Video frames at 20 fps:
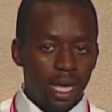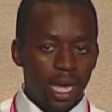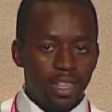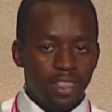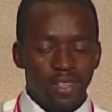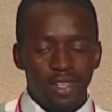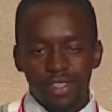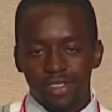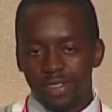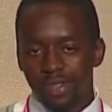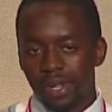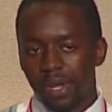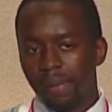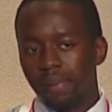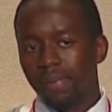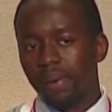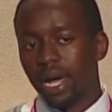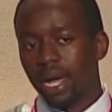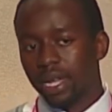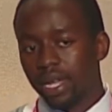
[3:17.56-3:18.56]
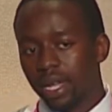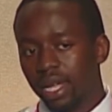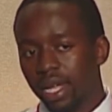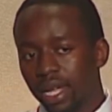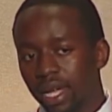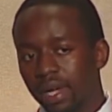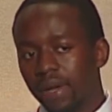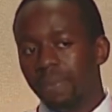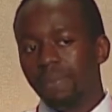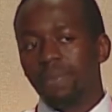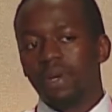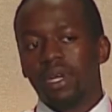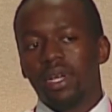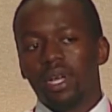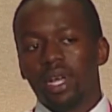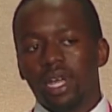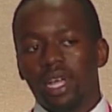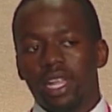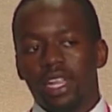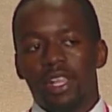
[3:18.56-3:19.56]
ethnicity, but
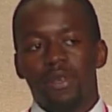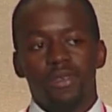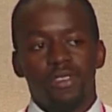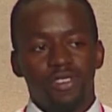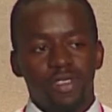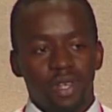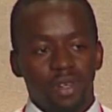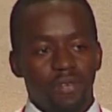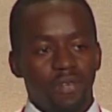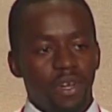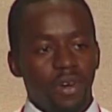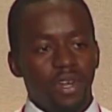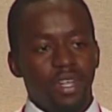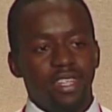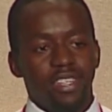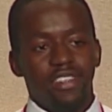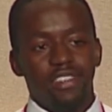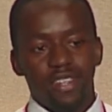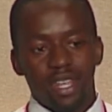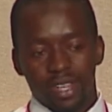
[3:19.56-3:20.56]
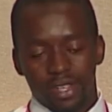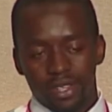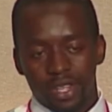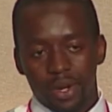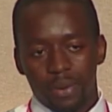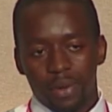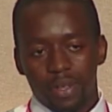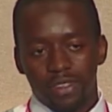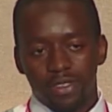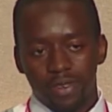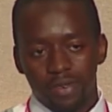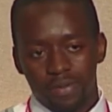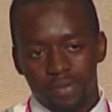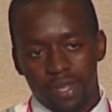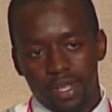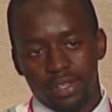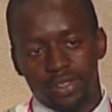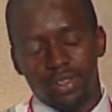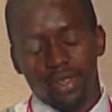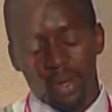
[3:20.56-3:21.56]
there was still a very distinctly Western
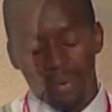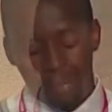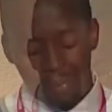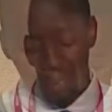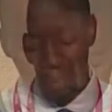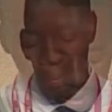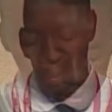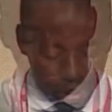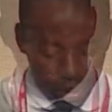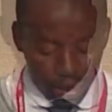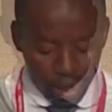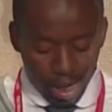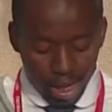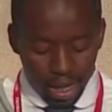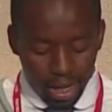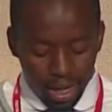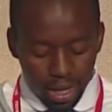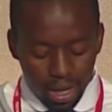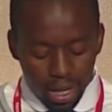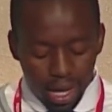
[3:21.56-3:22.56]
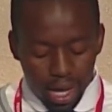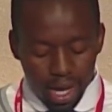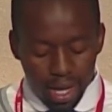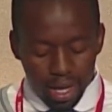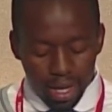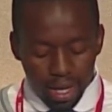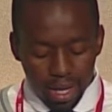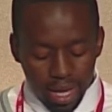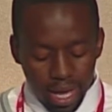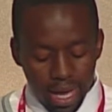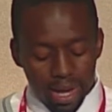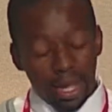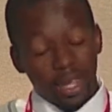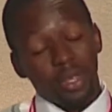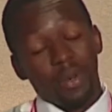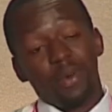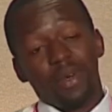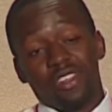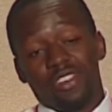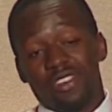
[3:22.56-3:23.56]
feel to them.
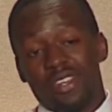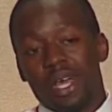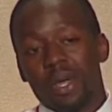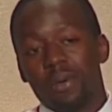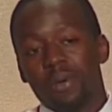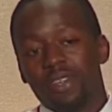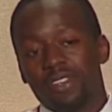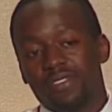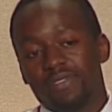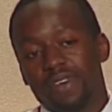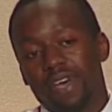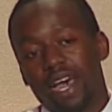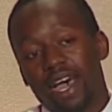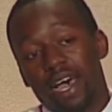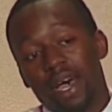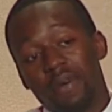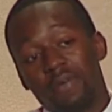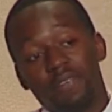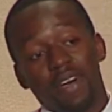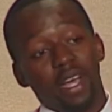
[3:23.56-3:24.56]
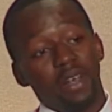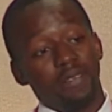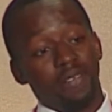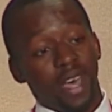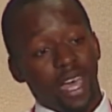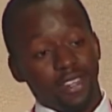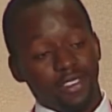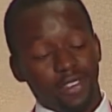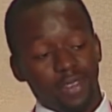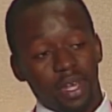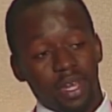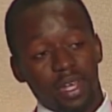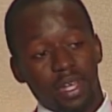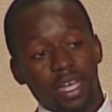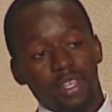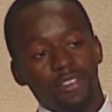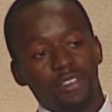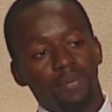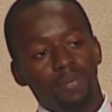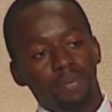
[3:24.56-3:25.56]
Another question I always find fascinating
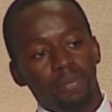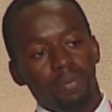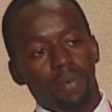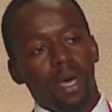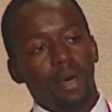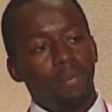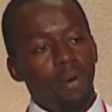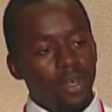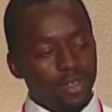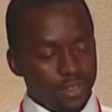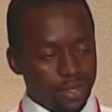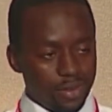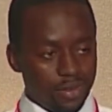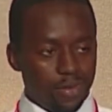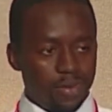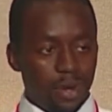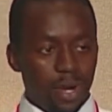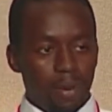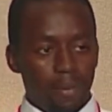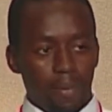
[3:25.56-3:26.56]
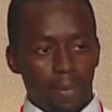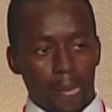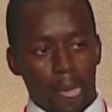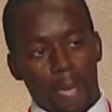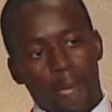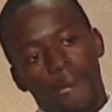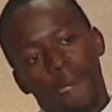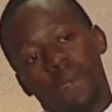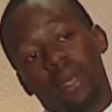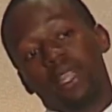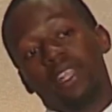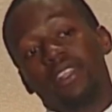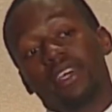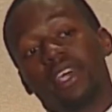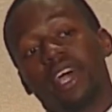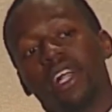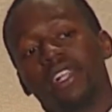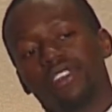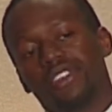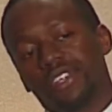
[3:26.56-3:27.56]
as a person from another
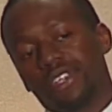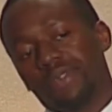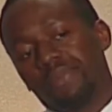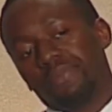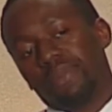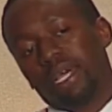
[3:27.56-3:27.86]
culture